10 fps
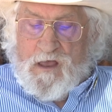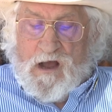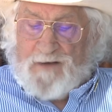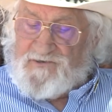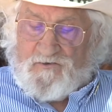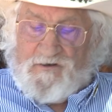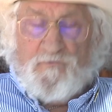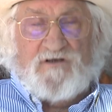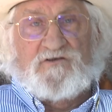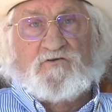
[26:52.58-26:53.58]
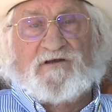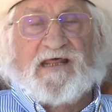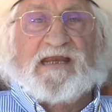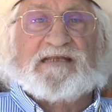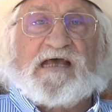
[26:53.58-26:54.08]
I'm sure he wasn't doing
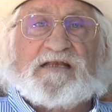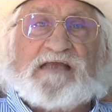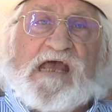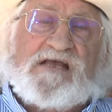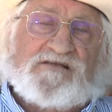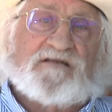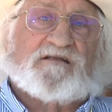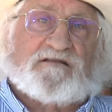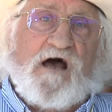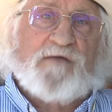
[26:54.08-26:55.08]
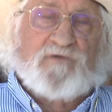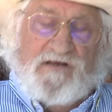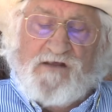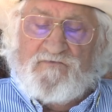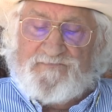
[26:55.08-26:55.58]
any 10Ks at the time, but
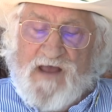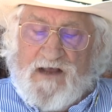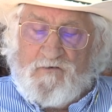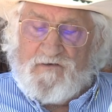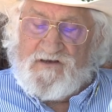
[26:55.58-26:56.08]
he was back on